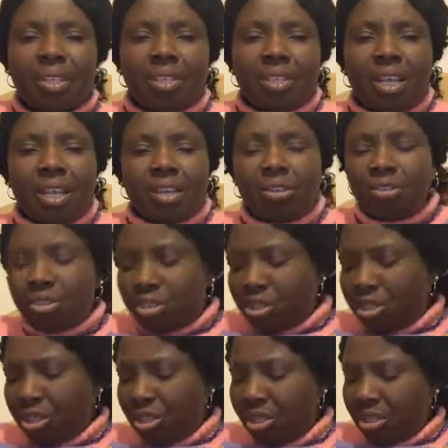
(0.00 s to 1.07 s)
Thank you,
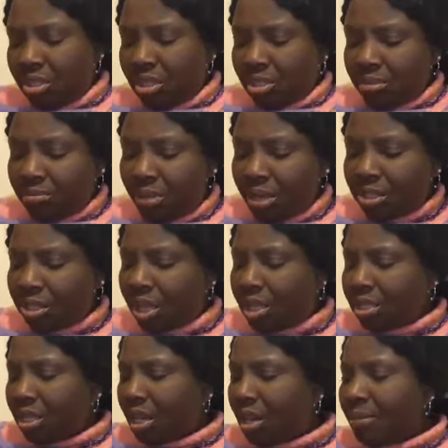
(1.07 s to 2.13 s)
Jesus.
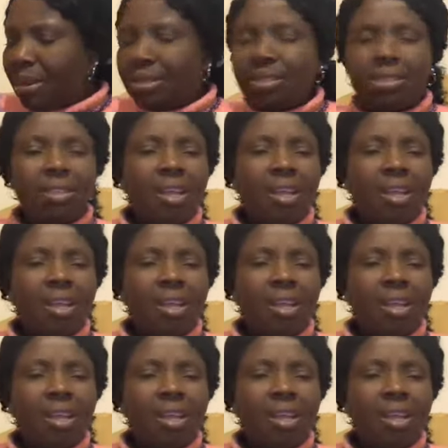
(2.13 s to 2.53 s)
Mashantarabas.